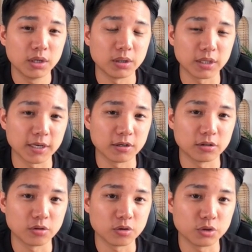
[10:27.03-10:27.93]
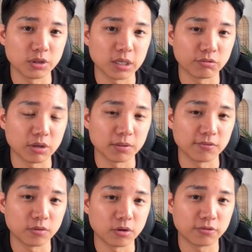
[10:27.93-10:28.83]
Okay, don't do it like right
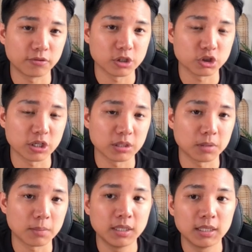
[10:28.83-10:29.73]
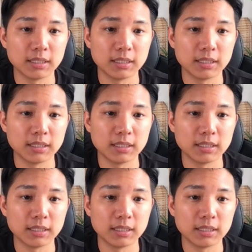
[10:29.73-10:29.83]
before for a trend to pop up.